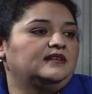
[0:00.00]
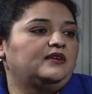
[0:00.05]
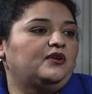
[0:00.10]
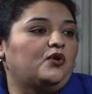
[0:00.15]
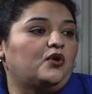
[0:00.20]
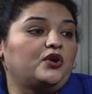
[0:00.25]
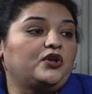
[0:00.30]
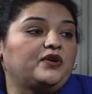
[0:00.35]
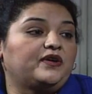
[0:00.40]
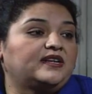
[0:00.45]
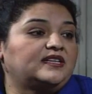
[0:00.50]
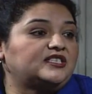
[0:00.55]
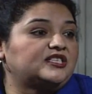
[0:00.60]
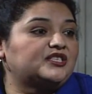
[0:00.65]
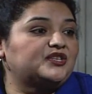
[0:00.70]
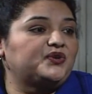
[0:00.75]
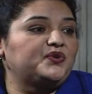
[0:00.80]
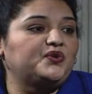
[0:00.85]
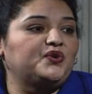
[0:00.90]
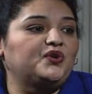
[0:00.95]
Or you can
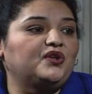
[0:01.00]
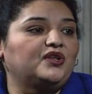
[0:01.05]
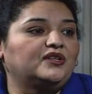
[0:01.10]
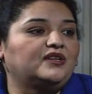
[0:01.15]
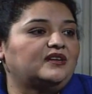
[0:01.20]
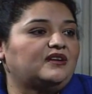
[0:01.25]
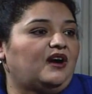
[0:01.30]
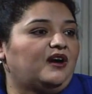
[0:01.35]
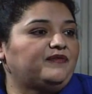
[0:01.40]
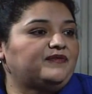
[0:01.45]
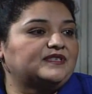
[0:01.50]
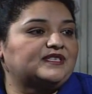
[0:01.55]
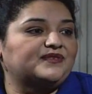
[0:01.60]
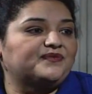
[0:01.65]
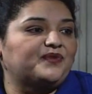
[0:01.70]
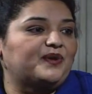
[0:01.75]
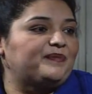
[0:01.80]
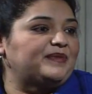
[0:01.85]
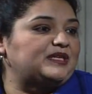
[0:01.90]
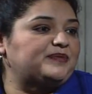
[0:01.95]
just Google Office of
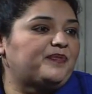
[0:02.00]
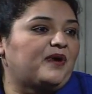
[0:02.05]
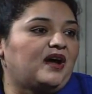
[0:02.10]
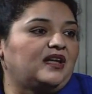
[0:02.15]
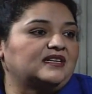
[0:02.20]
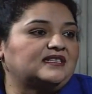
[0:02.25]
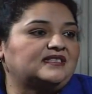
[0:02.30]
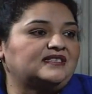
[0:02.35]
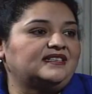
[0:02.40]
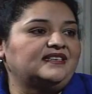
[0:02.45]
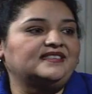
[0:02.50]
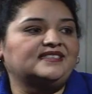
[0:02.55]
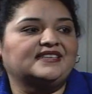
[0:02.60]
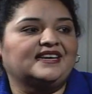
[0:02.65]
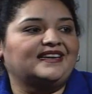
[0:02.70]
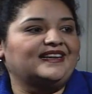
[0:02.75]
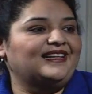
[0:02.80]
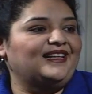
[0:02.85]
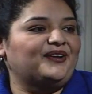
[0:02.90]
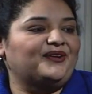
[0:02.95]
Women's Policy,
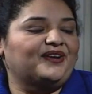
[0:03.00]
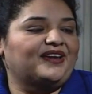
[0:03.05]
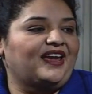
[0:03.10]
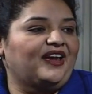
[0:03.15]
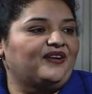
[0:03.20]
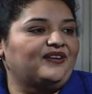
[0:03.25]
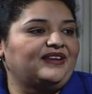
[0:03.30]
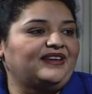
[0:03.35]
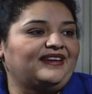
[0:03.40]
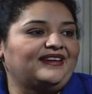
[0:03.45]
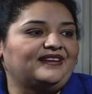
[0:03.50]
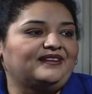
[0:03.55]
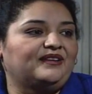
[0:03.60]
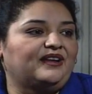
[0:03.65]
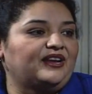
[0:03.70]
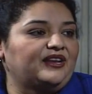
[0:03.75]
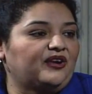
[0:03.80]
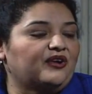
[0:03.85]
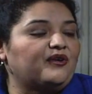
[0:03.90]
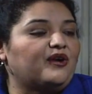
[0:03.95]
Santa Clara County,
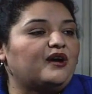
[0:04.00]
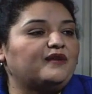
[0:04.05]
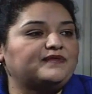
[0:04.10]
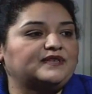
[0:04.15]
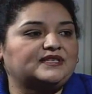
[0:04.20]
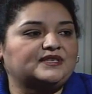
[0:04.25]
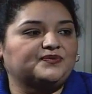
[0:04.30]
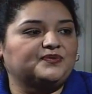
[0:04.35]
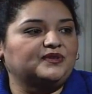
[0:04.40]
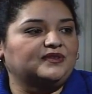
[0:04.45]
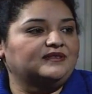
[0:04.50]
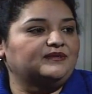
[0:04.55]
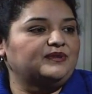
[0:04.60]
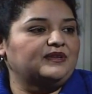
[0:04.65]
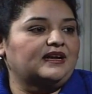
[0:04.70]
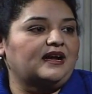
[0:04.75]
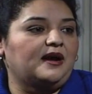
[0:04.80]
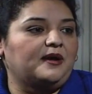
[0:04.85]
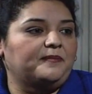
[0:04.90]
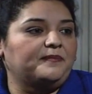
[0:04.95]
and our office will
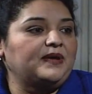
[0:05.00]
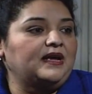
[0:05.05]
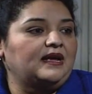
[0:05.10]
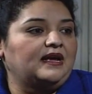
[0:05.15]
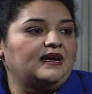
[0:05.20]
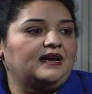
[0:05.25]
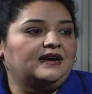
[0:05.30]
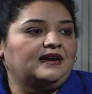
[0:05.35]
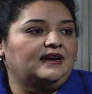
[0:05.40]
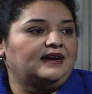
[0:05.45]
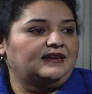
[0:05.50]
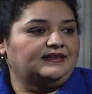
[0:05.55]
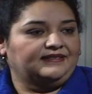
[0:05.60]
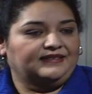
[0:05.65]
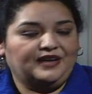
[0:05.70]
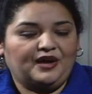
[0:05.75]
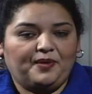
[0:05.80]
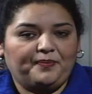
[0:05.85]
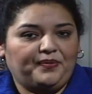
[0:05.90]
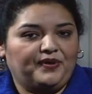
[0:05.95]
come
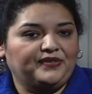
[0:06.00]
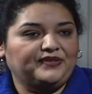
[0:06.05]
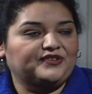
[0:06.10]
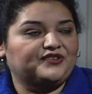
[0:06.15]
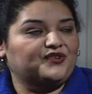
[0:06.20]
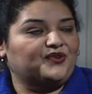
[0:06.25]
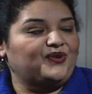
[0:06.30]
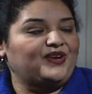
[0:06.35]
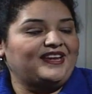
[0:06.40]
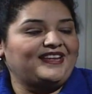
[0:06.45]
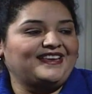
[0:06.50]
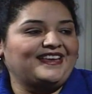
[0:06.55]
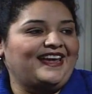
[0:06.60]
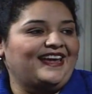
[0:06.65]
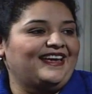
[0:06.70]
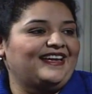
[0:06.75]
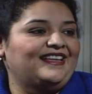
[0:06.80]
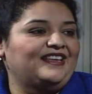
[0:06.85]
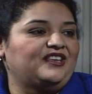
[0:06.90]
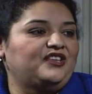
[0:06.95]
up on the screen.
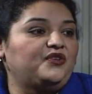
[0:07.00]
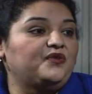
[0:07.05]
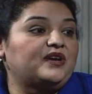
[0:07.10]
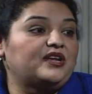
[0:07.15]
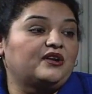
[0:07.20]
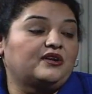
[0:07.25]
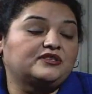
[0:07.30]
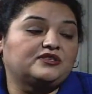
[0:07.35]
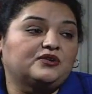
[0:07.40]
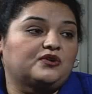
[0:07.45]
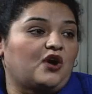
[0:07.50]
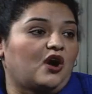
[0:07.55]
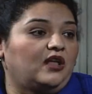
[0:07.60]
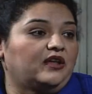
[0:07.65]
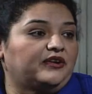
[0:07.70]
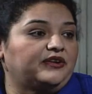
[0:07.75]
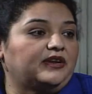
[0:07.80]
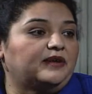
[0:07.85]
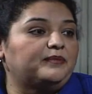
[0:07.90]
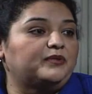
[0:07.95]
And you can also call
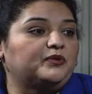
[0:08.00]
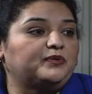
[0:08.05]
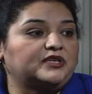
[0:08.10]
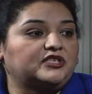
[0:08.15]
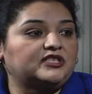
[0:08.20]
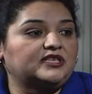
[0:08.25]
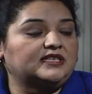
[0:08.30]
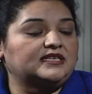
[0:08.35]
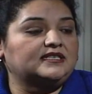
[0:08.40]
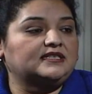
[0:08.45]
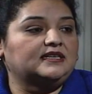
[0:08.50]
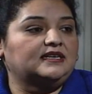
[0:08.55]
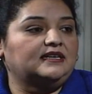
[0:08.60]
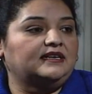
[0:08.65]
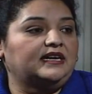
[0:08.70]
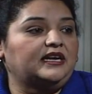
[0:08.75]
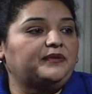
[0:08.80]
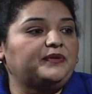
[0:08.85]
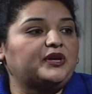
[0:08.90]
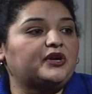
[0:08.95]
our number, which is
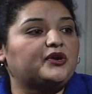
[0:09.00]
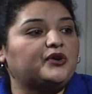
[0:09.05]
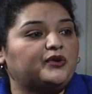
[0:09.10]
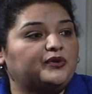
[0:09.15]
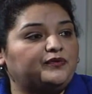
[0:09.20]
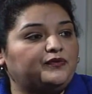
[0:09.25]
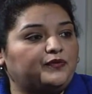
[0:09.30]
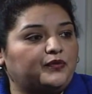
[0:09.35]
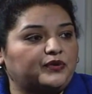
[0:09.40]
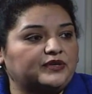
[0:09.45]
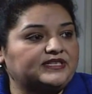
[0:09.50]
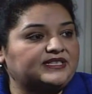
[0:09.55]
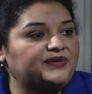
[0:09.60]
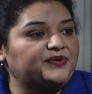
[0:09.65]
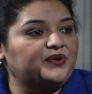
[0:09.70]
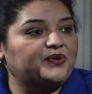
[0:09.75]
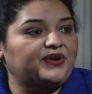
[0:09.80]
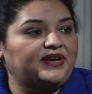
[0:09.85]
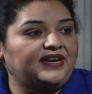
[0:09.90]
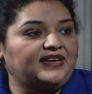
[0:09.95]
area code
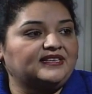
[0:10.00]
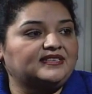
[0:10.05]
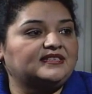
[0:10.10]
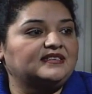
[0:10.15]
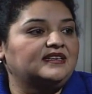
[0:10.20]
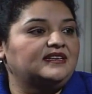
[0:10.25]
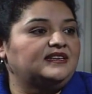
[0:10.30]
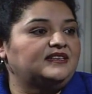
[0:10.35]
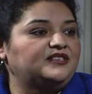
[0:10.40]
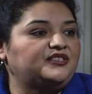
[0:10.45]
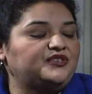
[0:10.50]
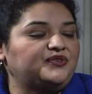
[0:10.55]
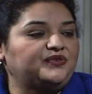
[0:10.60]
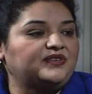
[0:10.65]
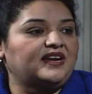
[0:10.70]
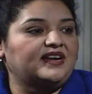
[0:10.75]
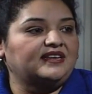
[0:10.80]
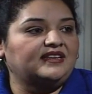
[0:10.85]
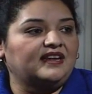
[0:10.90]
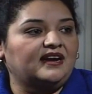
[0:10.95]

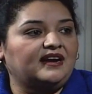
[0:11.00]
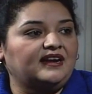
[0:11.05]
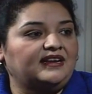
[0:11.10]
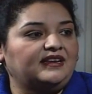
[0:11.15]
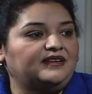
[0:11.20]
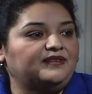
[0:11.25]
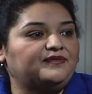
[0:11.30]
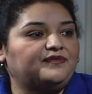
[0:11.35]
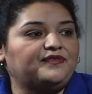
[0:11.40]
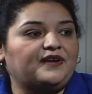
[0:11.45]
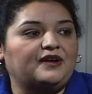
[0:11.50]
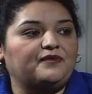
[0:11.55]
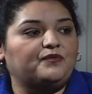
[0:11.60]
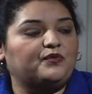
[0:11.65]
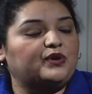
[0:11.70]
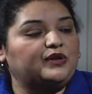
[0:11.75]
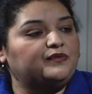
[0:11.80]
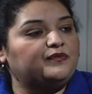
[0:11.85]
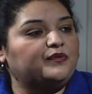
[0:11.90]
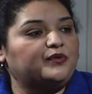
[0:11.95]

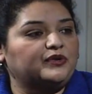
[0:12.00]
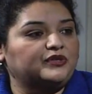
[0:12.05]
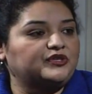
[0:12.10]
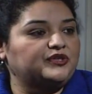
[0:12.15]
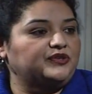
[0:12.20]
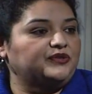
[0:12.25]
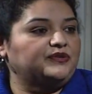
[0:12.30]
408-299-5142.